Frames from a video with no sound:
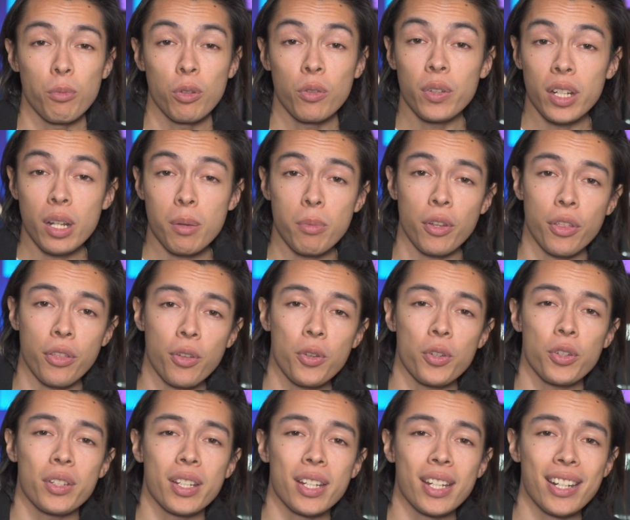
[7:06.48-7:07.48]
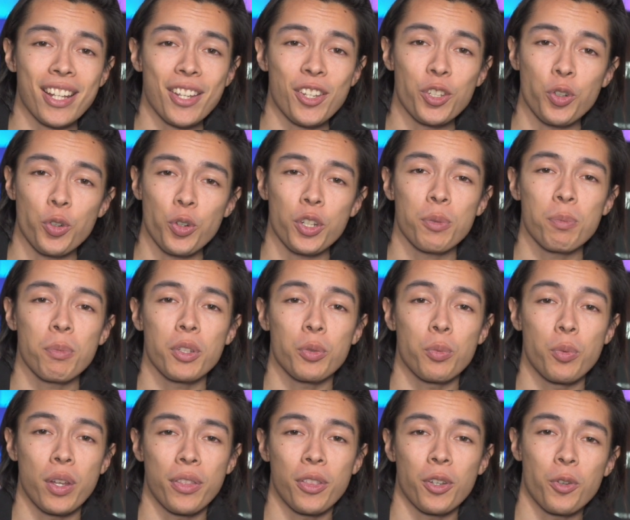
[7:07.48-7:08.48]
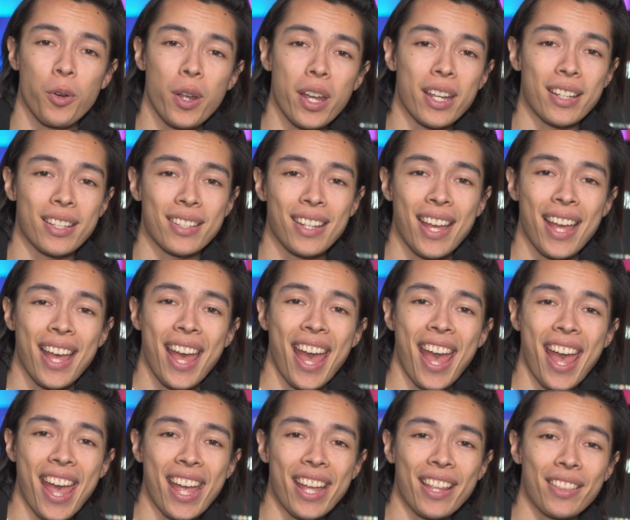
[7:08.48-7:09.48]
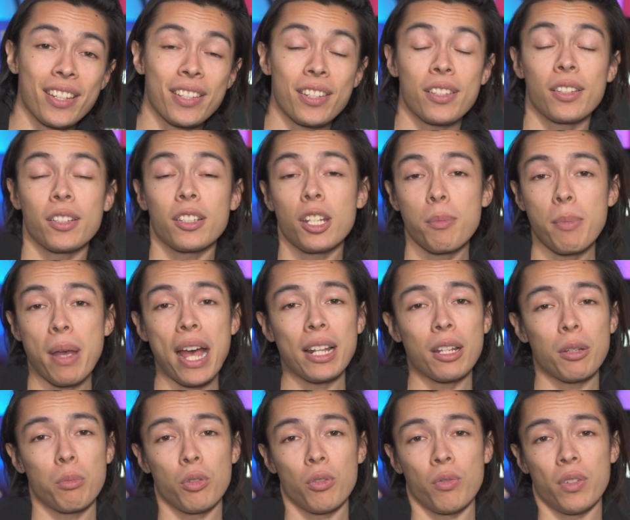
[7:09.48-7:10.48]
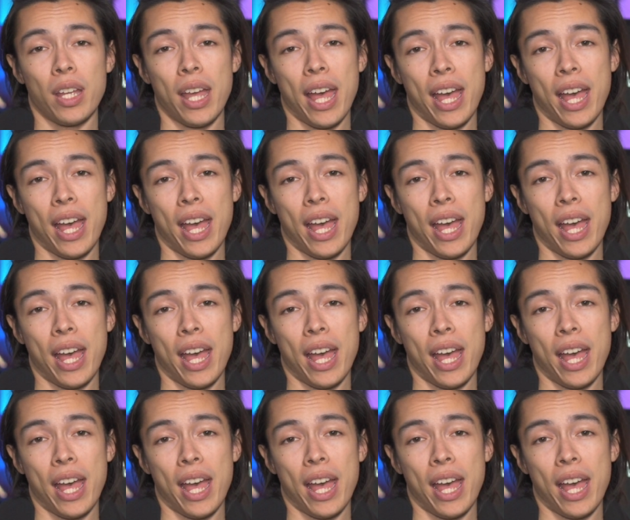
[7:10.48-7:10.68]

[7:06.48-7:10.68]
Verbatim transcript: Movie number 13 is Christmas with the Cranks. And this is a Tim Allen movie,